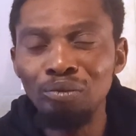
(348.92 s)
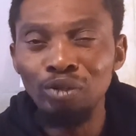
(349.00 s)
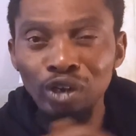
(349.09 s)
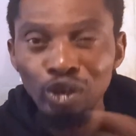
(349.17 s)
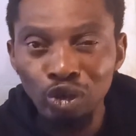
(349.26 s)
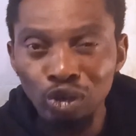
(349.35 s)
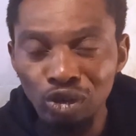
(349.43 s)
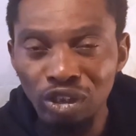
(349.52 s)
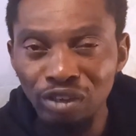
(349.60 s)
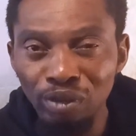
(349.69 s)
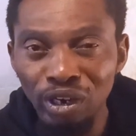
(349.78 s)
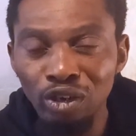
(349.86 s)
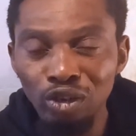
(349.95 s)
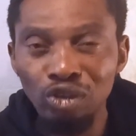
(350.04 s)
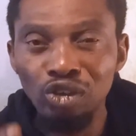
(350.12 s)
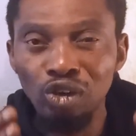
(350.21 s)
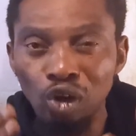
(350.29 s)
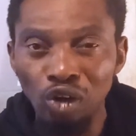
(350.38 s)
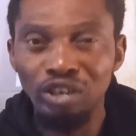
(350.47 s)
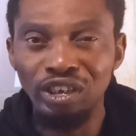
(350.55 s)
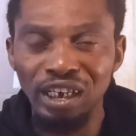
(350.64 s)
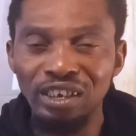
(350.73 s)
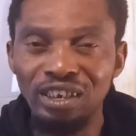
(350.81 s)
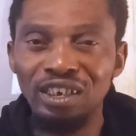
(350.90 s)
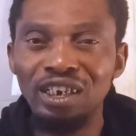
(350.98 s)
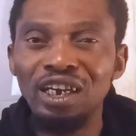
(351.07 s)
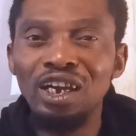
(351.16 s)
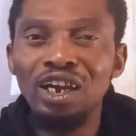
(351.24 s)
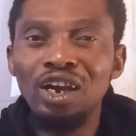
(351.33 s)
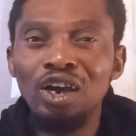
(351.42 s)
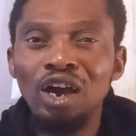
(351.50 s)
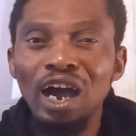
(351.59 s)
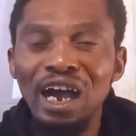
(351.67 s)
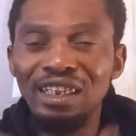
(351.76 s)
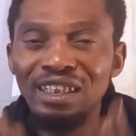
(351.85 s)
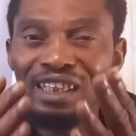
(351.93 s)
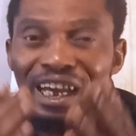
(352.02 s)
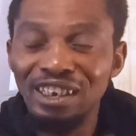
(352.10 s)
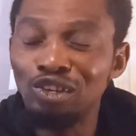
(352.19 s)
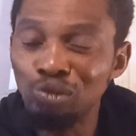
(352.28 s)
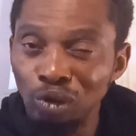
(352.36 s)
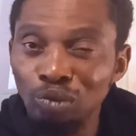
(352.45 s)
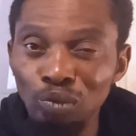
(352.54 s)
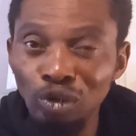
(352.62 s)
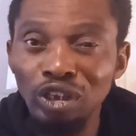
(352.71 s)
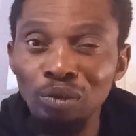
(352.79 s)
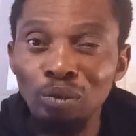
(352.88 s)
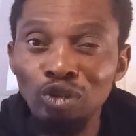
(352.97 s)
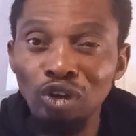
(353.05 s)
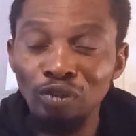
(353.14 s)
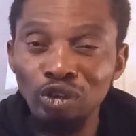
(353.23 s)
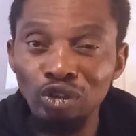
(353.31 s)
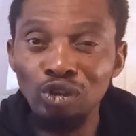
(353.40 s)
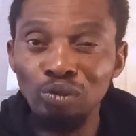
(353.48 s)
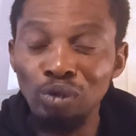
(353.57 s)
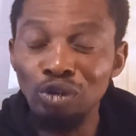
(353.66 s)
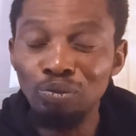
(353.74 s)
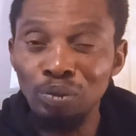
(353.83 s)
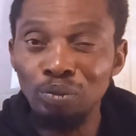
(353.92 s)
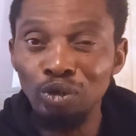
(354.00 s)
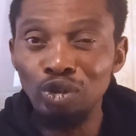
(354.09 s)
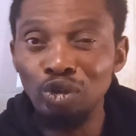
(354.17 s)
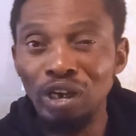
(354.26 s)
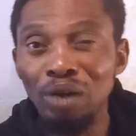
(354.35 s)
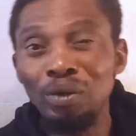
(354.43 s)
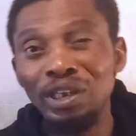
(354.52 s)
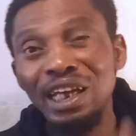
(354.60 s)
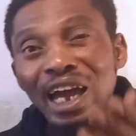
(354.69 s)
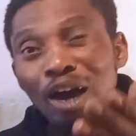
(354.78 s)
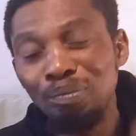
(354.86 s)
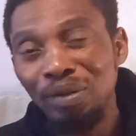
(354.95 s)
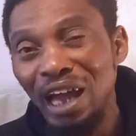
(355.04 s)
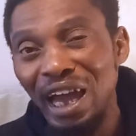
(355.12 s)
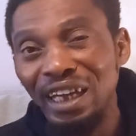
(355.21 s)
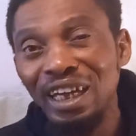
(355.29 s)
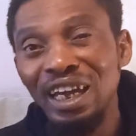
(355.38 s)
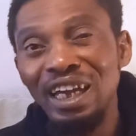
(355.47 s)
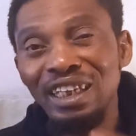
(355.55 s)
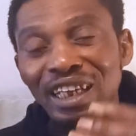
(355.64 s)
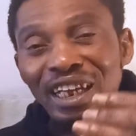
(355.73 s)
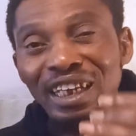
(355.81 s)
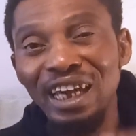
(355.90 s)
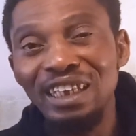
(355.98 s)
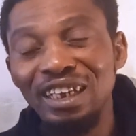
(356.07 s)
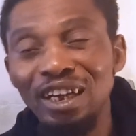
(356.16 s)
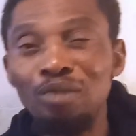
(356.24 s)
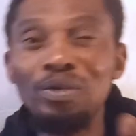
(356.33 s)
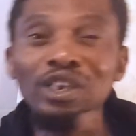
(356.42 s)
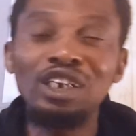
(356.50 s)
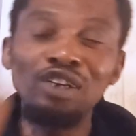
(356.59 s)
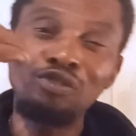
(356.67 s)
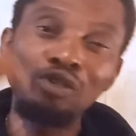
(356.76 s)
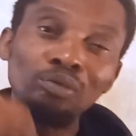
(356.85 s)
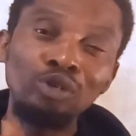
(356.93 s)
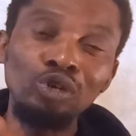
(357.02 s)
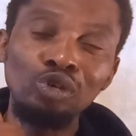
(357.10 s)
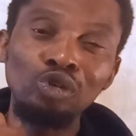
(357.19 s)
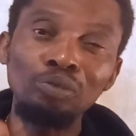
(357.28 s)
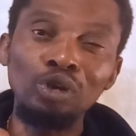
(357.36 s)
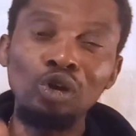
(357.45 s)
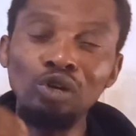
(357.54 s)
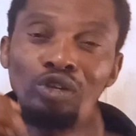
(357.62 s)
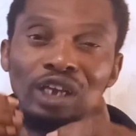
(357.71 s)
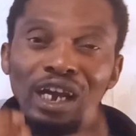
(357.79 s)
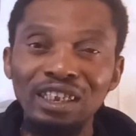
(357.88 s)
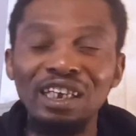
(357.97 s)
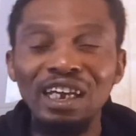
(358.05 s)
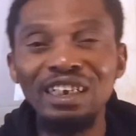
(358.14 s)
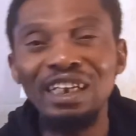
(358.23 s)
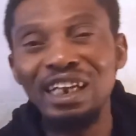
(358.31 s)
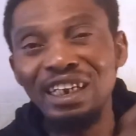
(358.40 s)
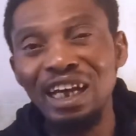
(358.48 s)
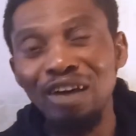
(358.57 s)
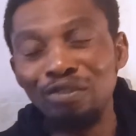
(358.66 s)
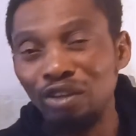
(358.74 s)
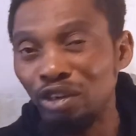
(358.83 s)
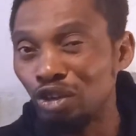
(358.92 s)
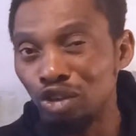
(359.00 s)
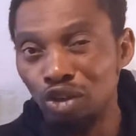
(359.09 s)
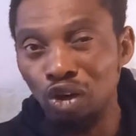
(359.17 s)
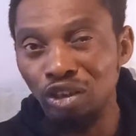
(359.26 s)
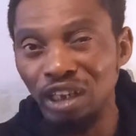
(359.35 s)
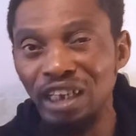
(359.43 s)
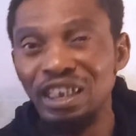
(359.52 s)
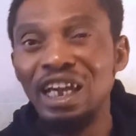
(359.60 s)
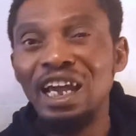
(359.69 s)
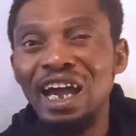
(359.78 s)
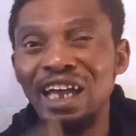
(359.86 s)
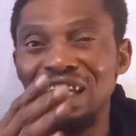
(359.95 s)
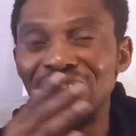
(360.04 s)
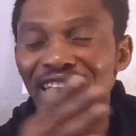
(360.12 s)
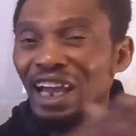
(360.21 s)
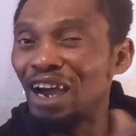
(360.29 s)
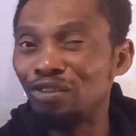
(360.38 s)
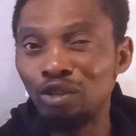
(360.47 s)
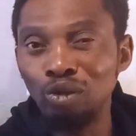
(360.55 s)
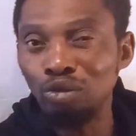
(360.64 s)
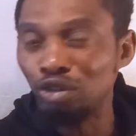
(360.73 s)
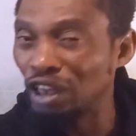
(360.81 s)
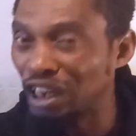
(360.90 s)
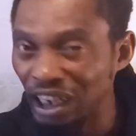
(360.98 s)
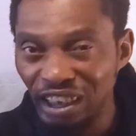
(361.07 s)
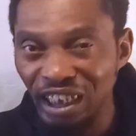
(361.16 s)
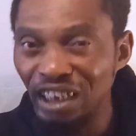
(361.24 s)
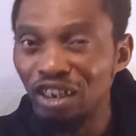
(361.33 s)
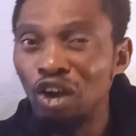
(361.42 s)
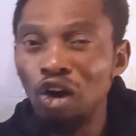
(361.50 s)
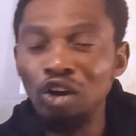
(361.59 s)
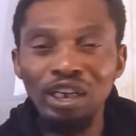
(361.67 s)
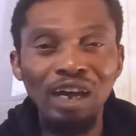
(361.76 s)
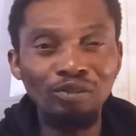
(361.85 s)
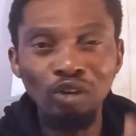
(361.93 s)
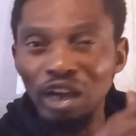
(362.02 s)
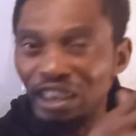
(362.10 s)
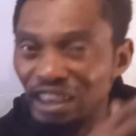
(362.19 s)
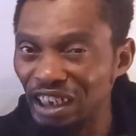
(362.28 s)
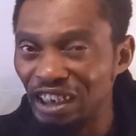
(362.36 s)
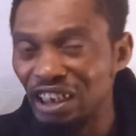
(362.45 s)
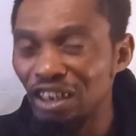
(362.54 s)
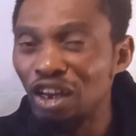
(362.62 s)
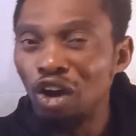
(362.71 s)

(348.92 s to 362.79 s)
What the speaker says: reviews content. And that is what most people used to get. When they apply, they get a message from YouTube, because they are telling them that they have a reviews content and that they have to delete it, or they have to edit it,